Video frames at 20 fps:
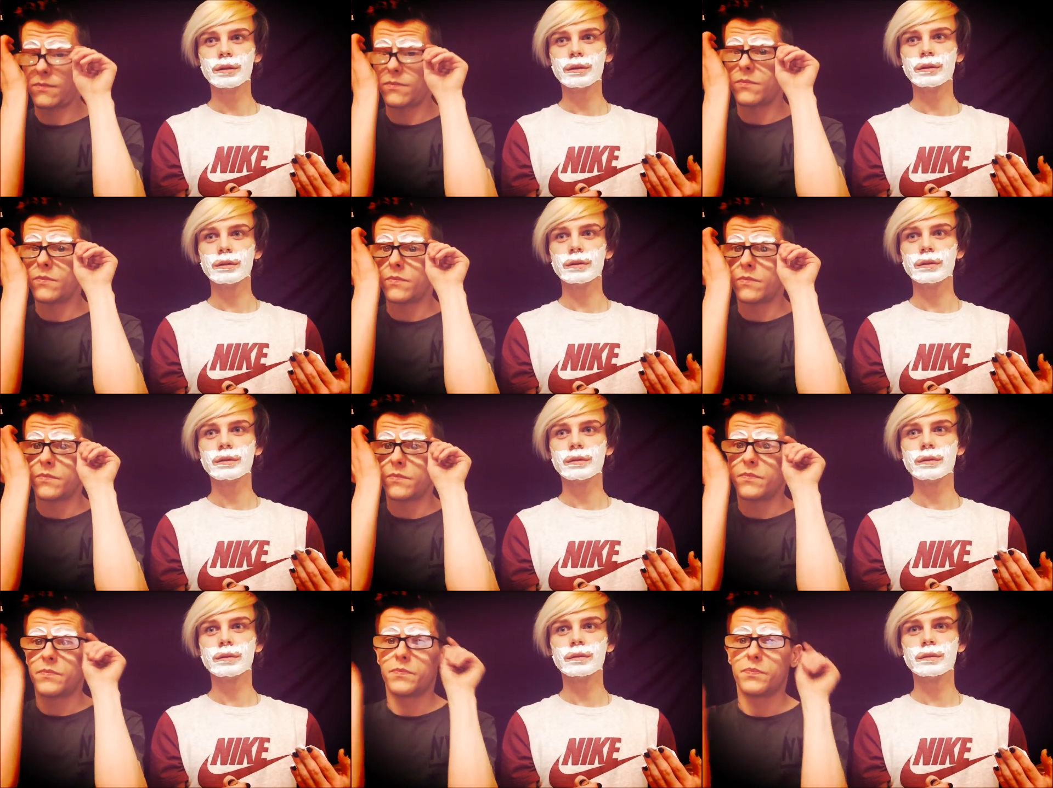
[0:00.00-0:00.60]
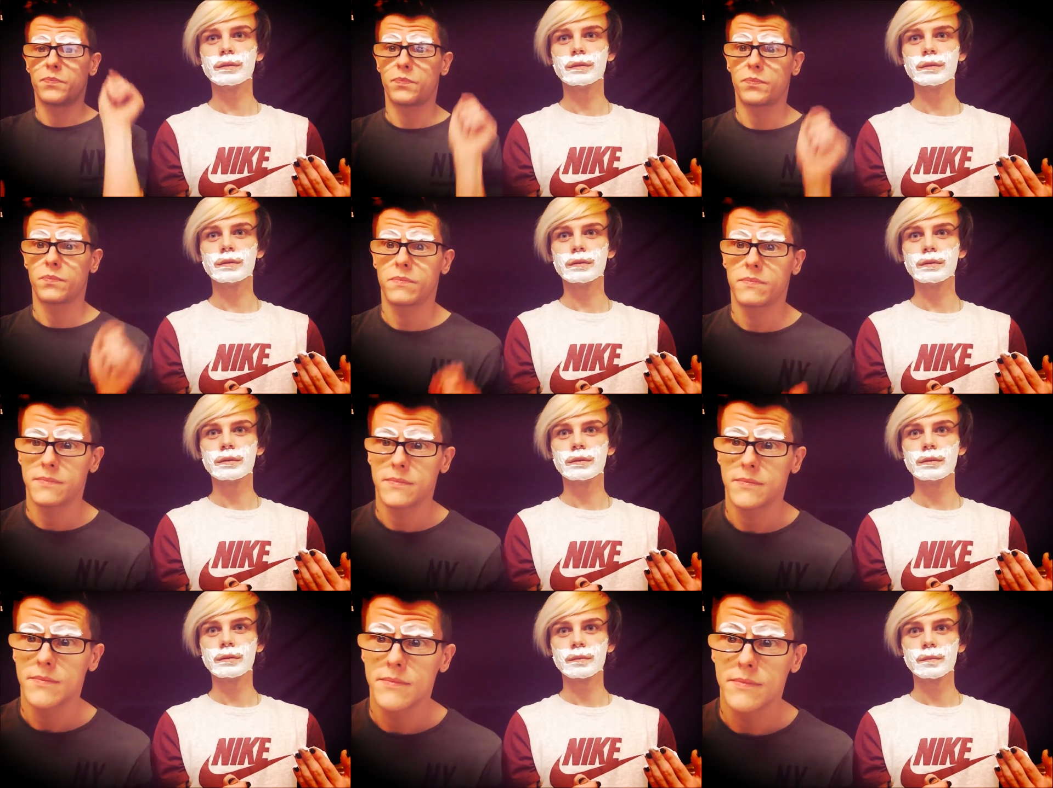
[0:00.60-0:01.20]

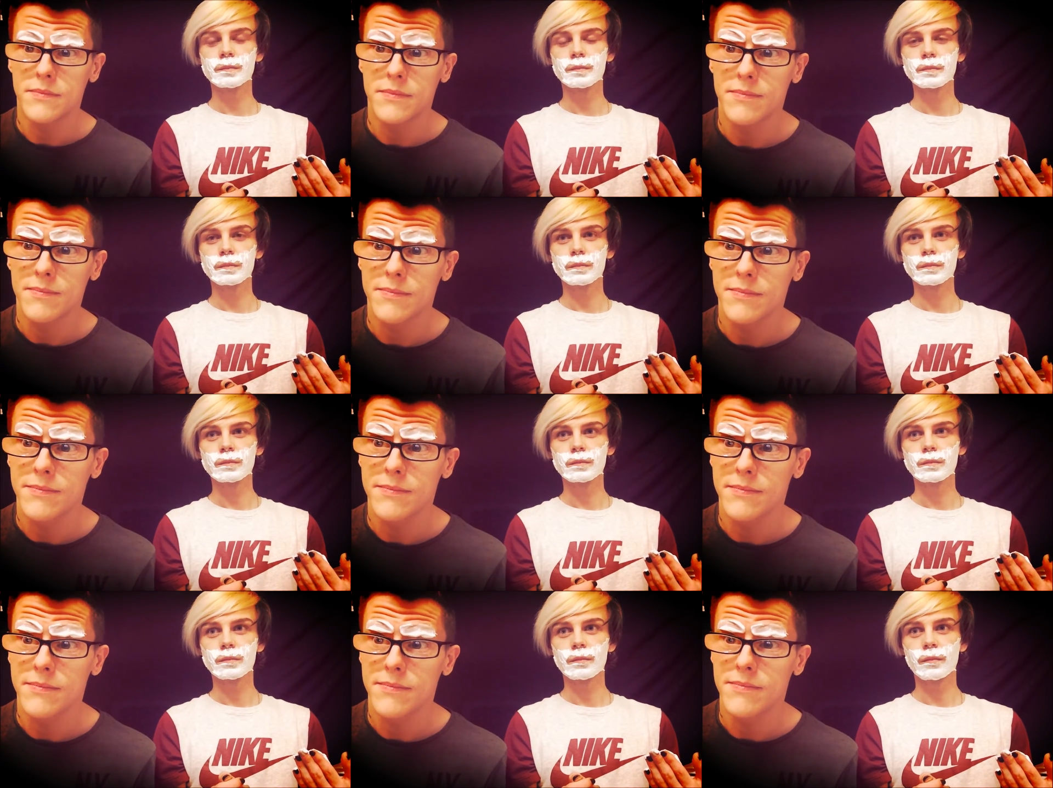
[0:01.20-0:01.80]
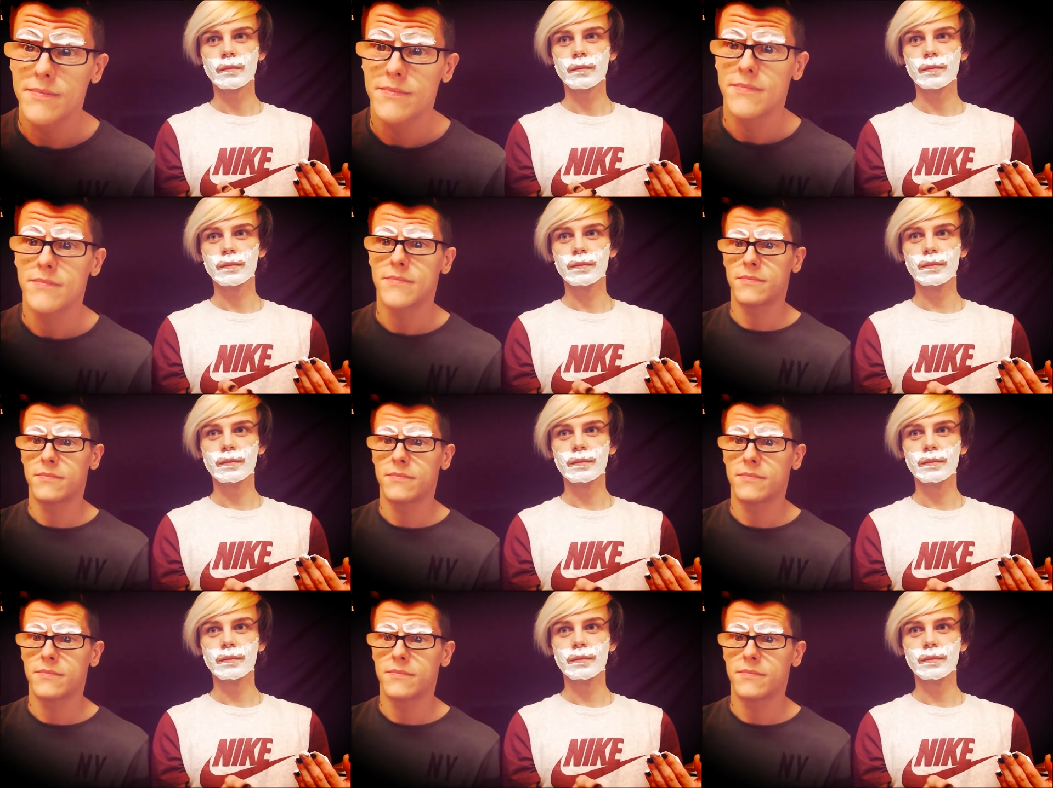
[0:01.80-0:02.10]
No one is speaking in this clip.